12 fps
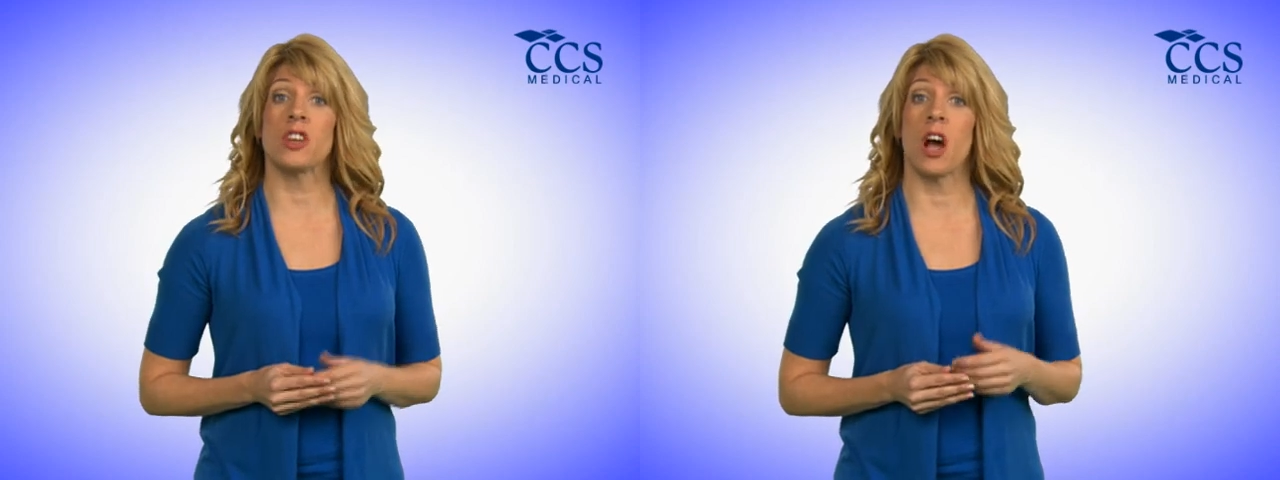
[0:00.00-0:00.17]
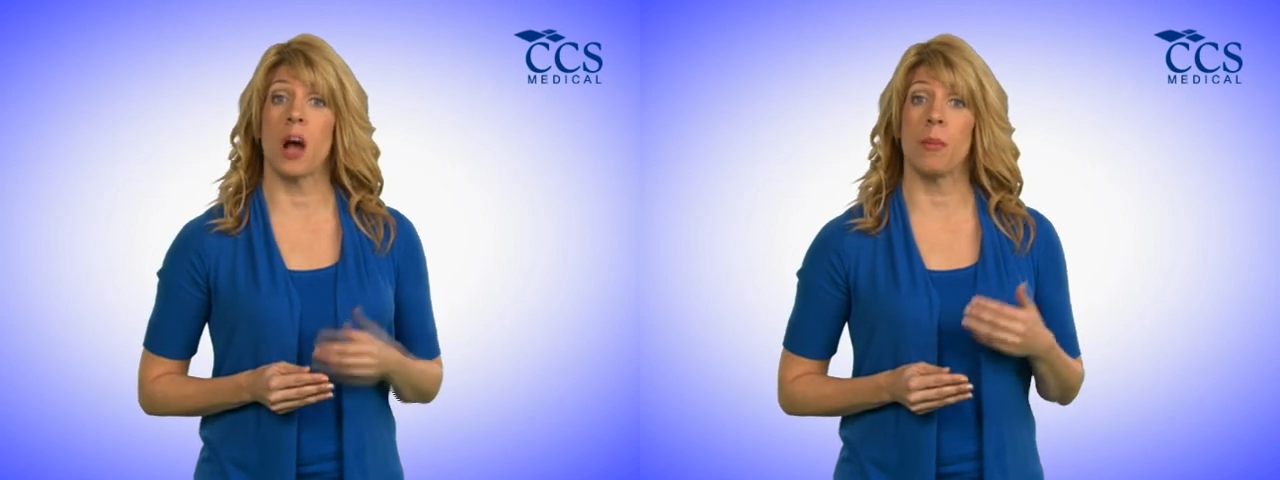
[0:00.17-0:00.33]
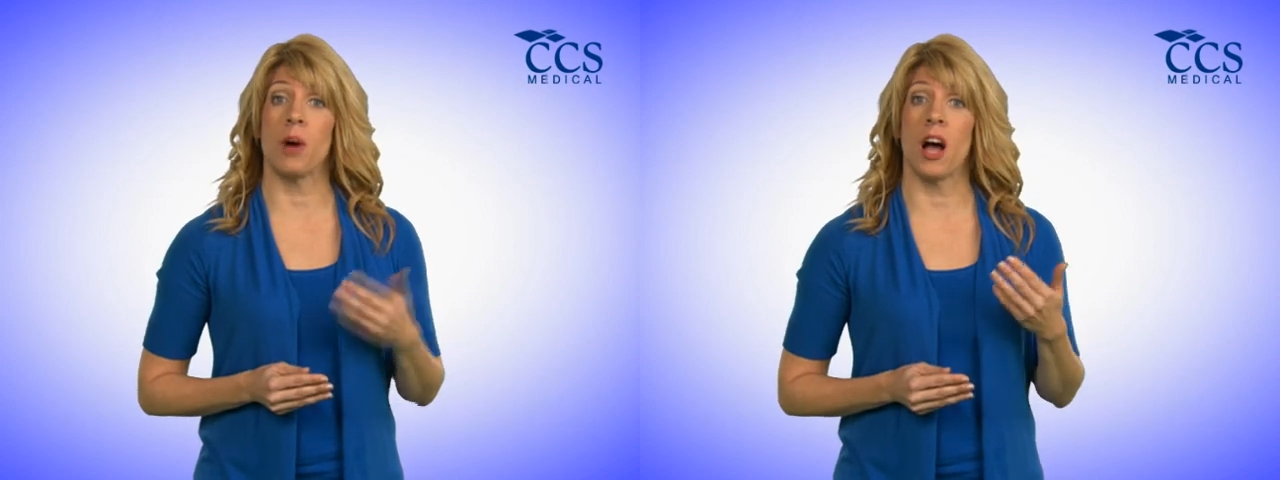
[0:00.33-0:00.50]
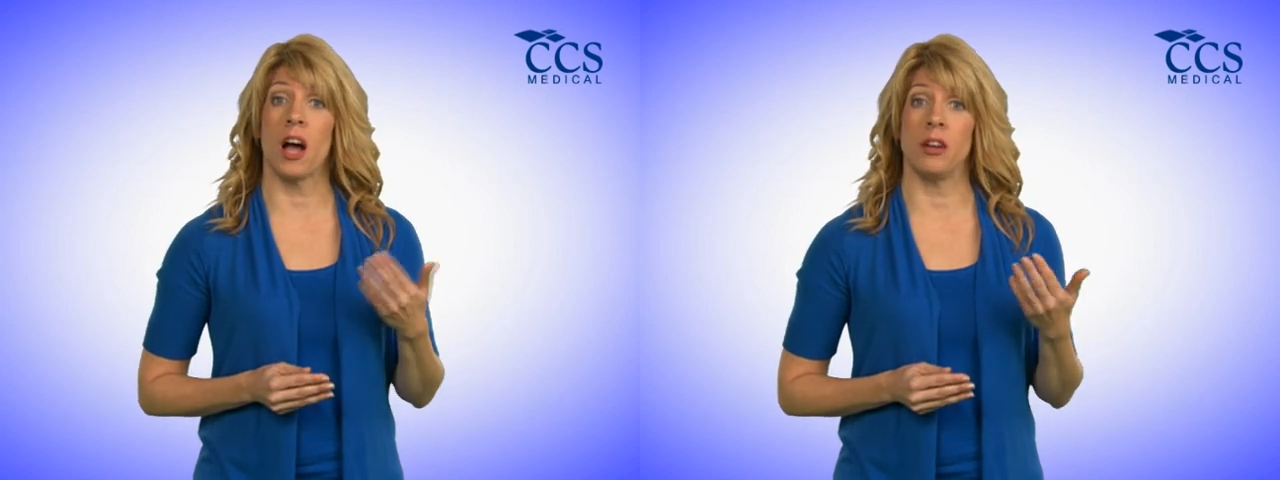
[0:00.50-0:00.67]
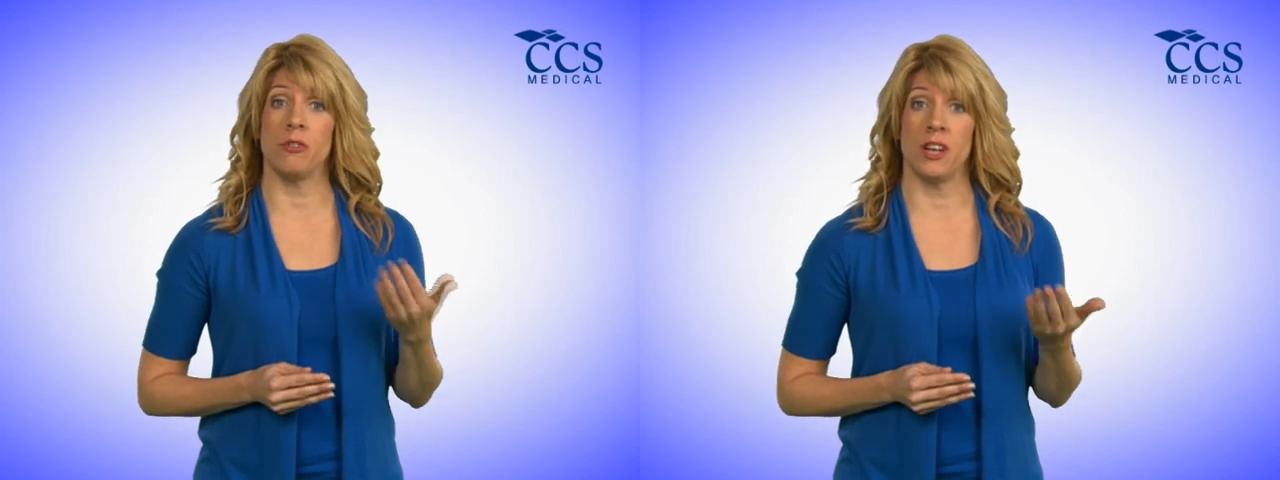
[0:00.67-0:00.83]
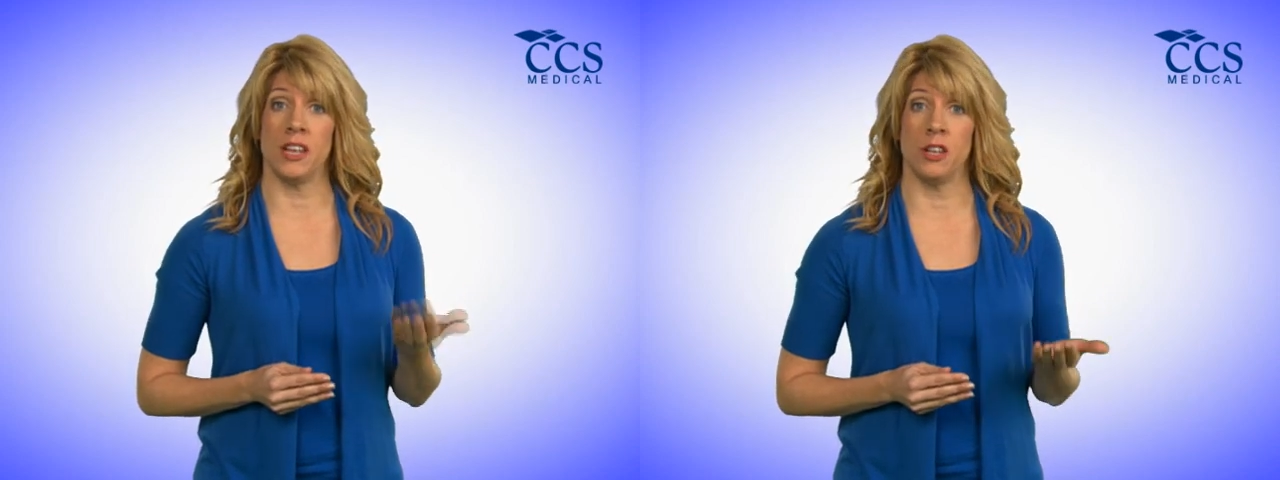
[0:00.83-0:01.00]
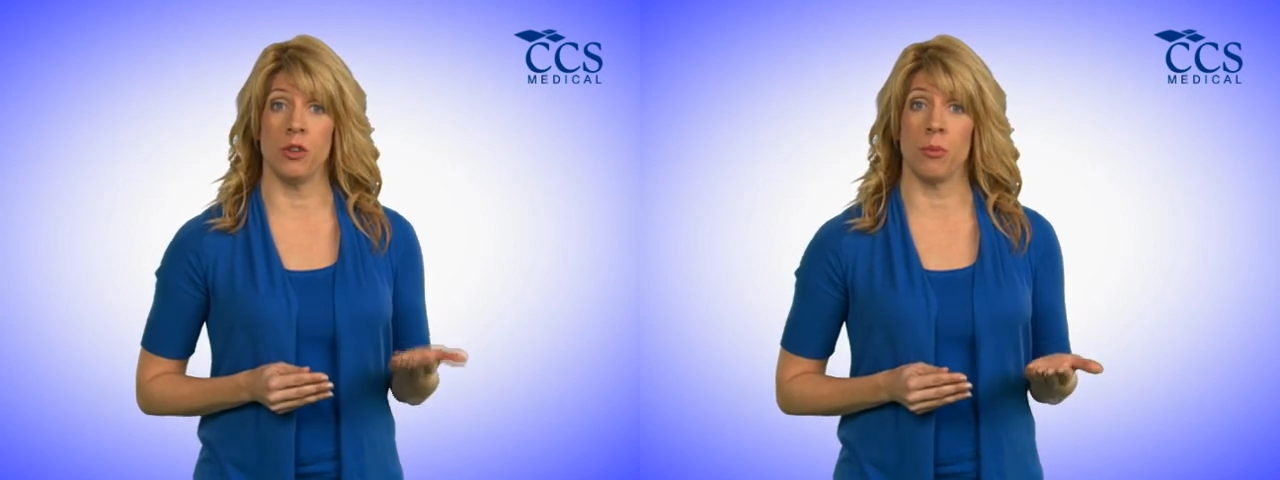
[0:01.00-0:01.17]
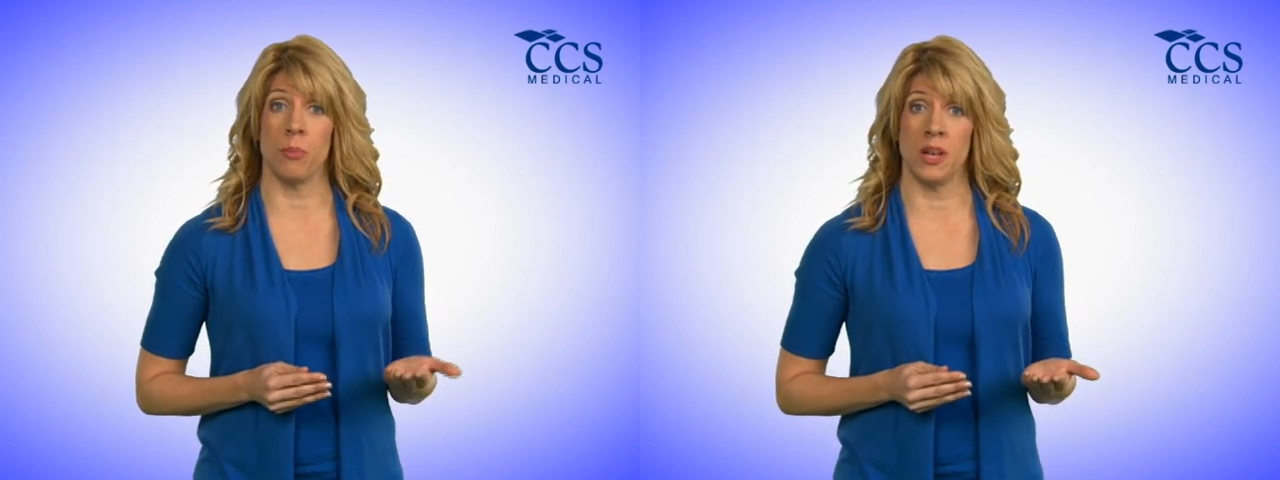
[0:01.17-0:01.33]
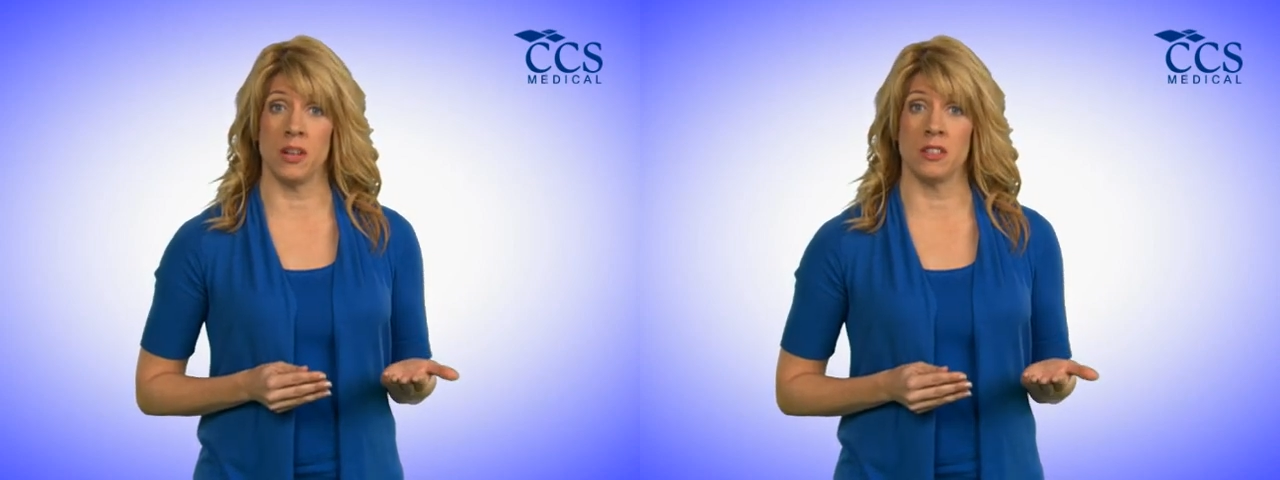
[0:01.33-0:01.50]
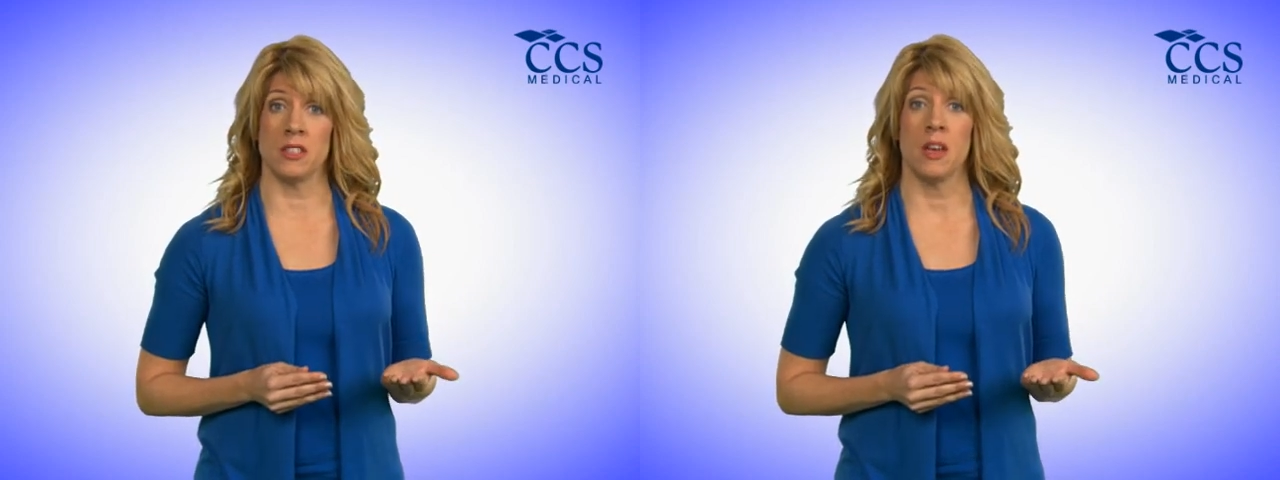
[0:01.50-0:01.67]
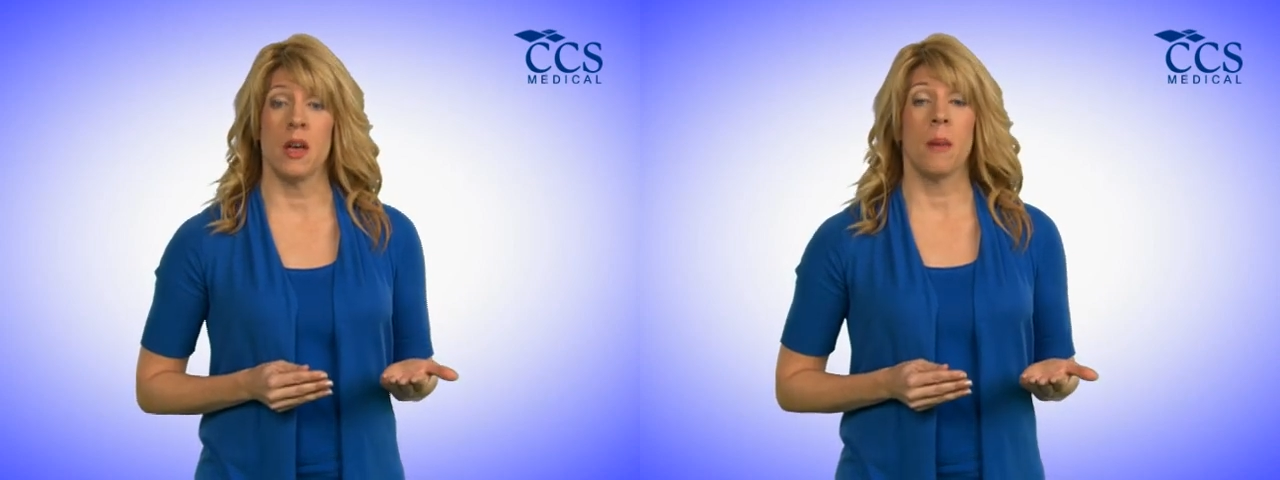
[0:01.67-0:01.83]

carbohydrate in your meals